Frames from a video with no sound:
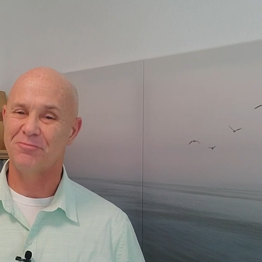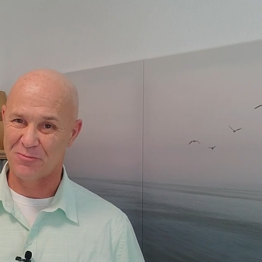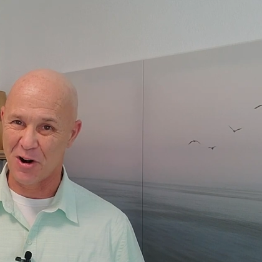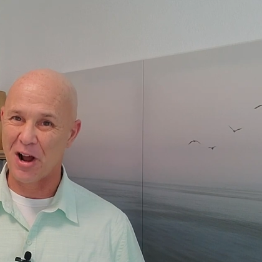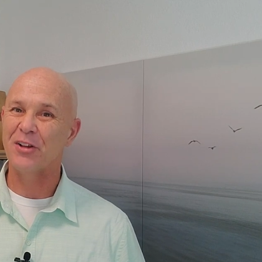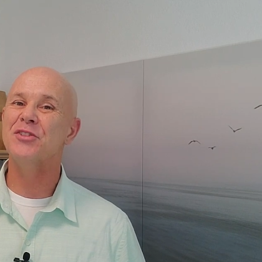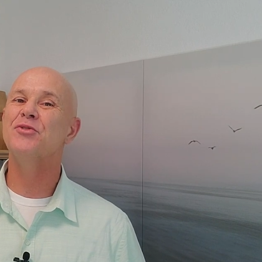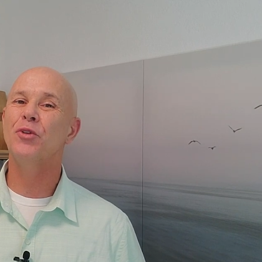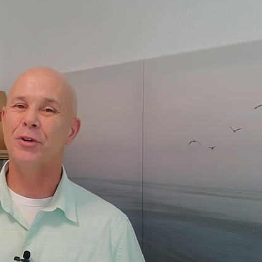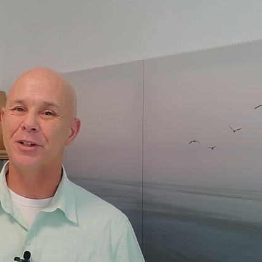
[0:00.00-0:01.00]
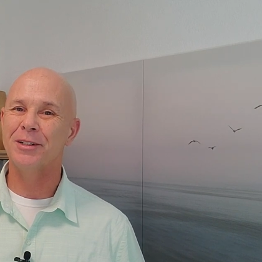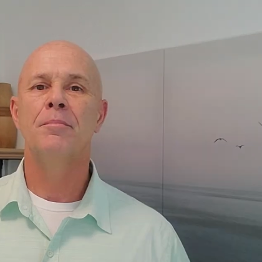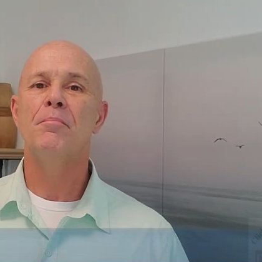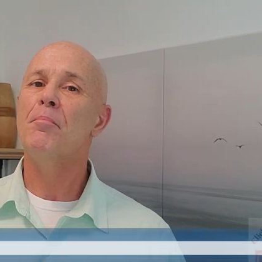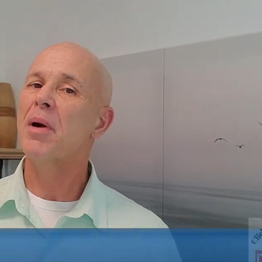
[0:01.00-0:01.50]
Rockledge, Florida.
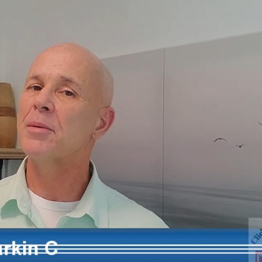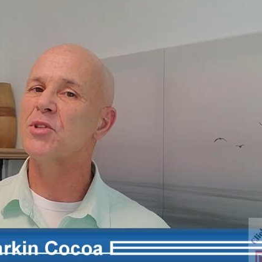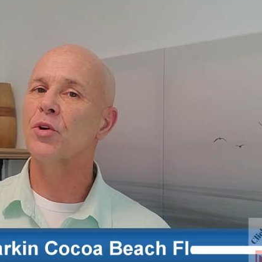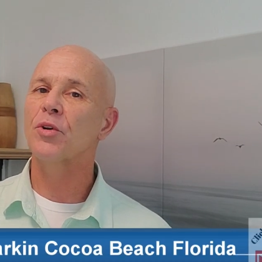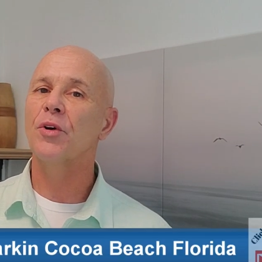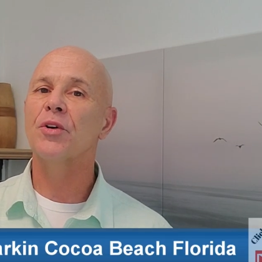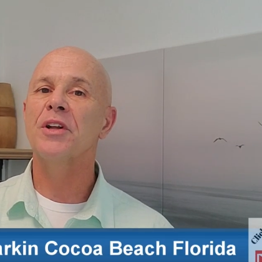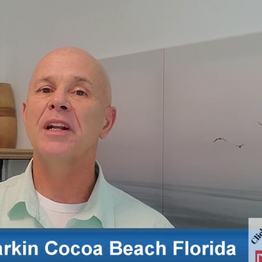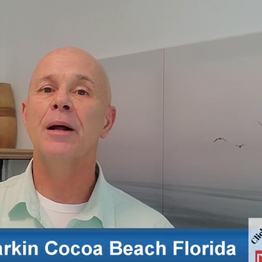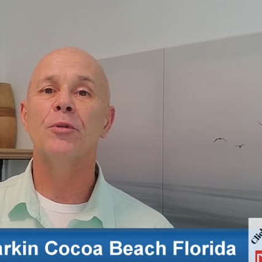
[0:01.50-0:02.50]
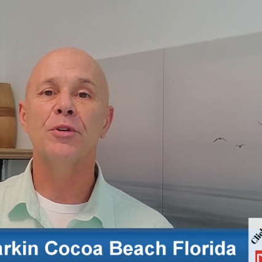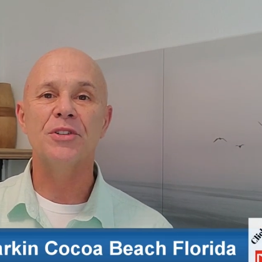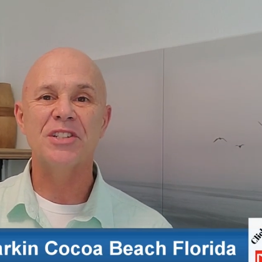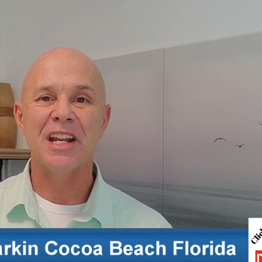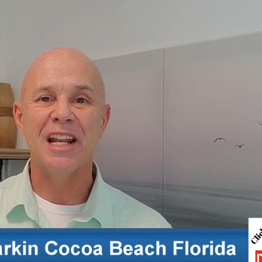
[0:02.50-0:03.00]
My name is Eric Larkin and I'm a real
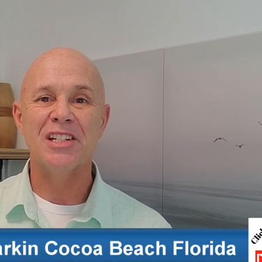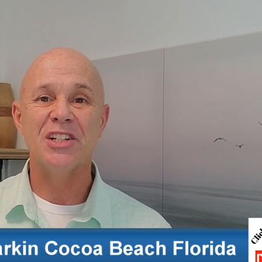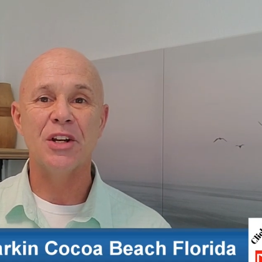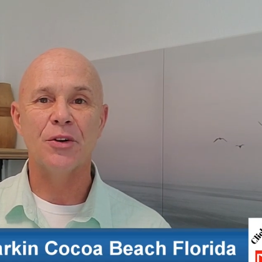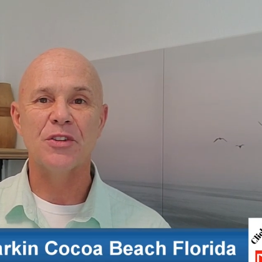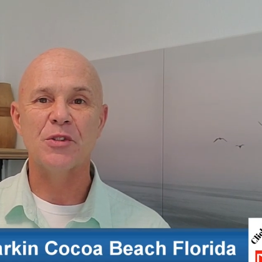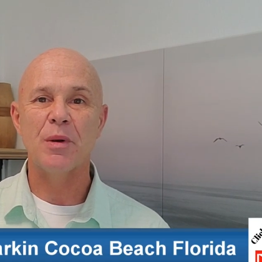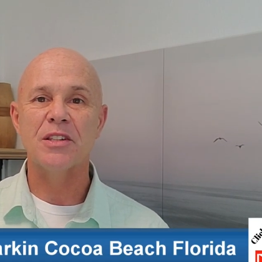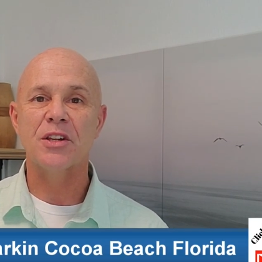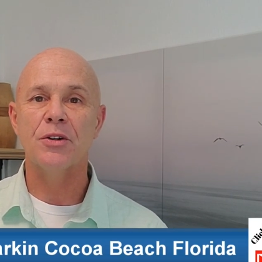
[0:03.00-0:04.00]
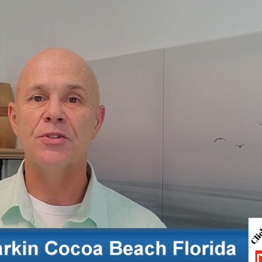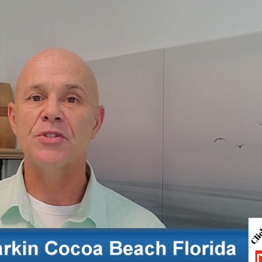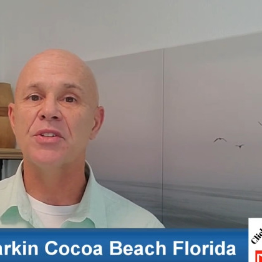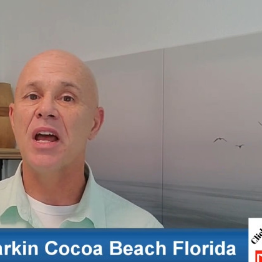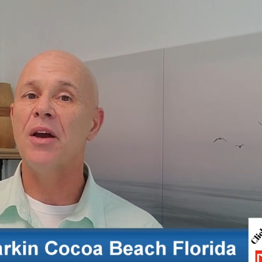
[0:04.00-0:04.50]
estate agent here on the Space
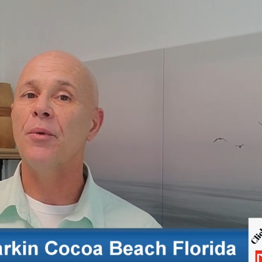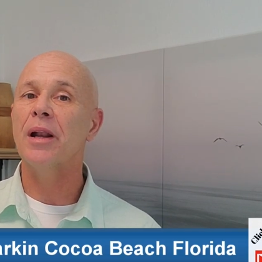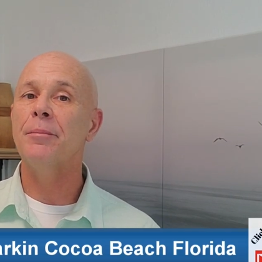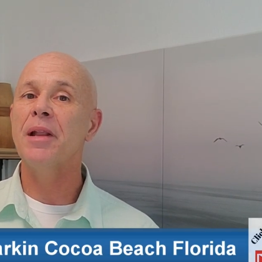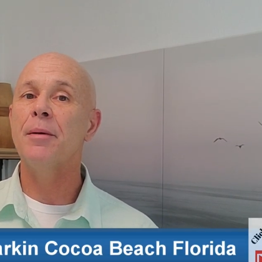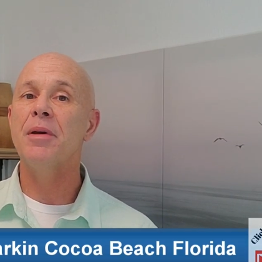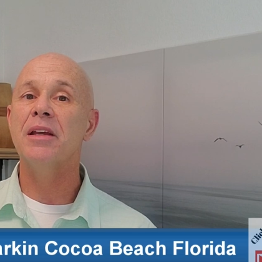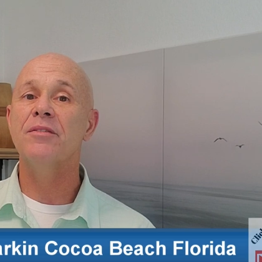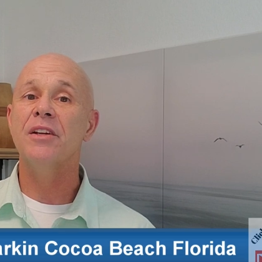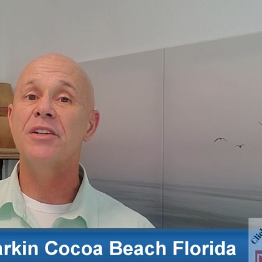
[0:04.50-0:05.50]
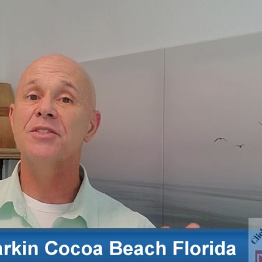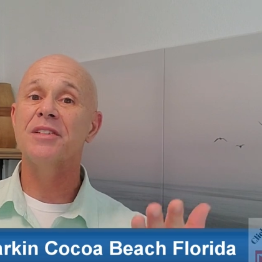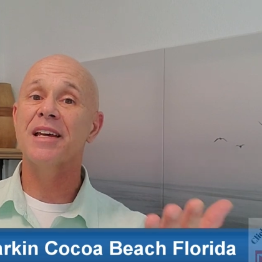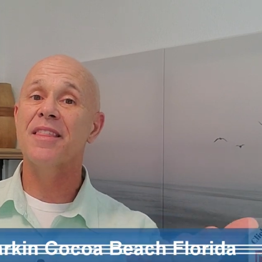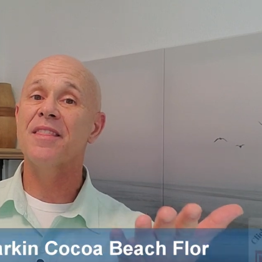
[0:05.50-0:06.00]
Coast. And when I'm not making videos
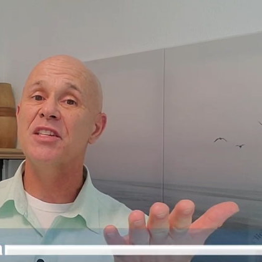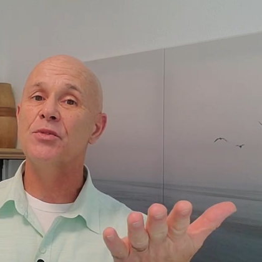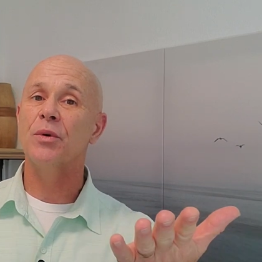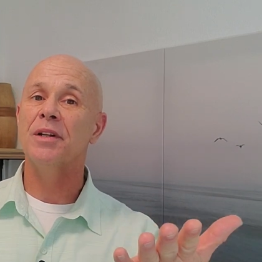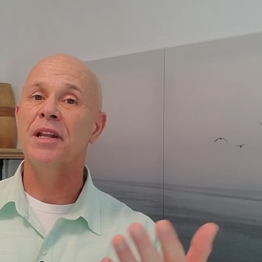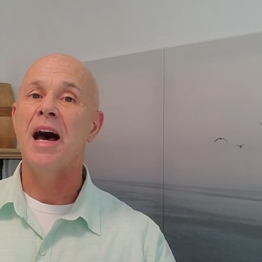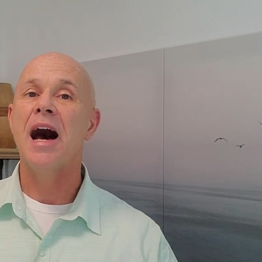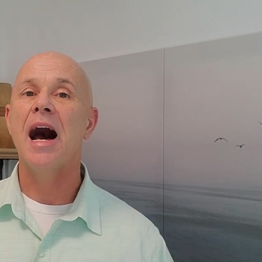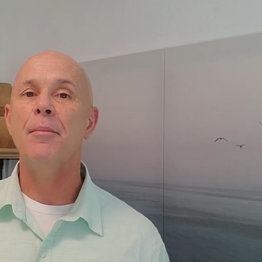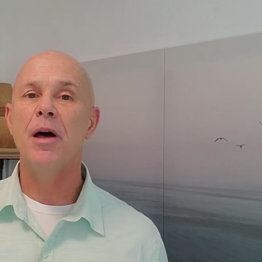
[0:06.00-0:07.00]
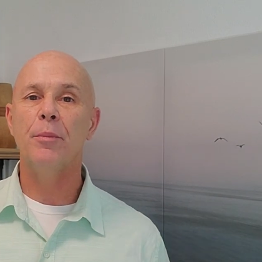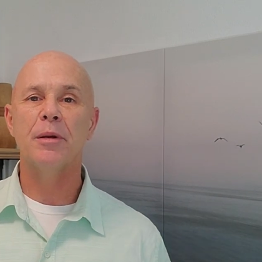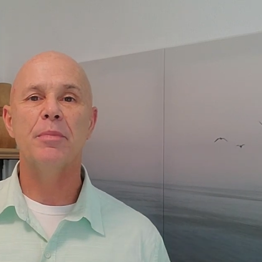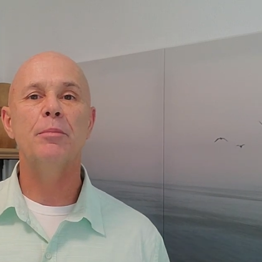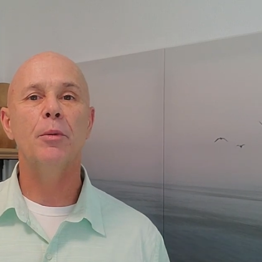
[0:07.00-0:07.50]
like this one, I'm
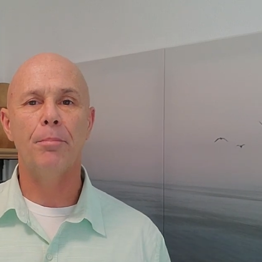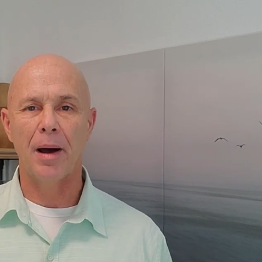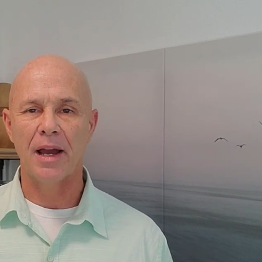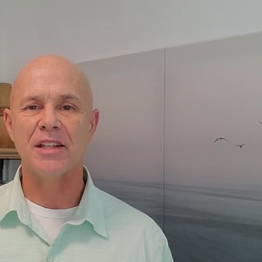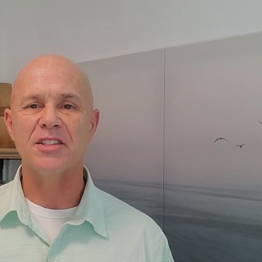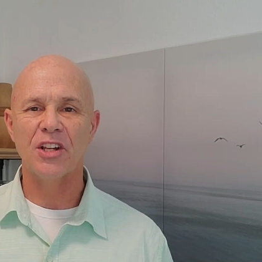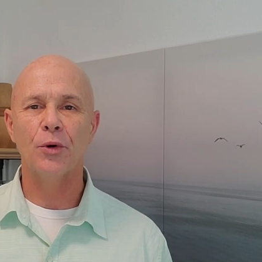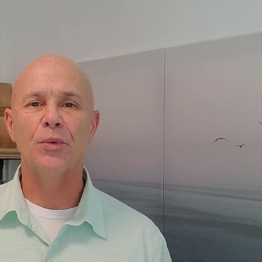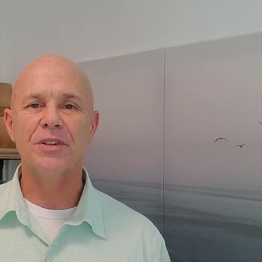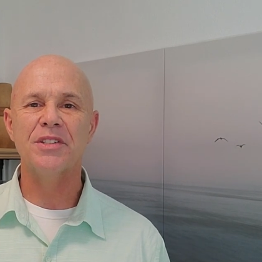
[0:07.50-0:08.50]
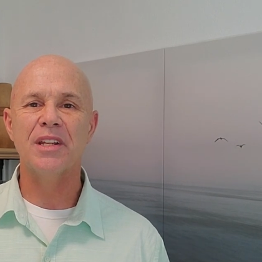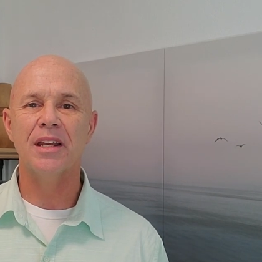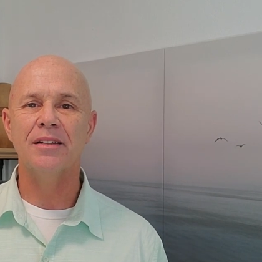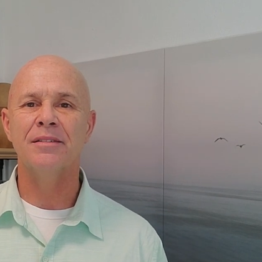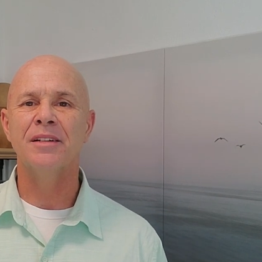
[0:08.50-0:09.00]
helping people buy and sell real estate.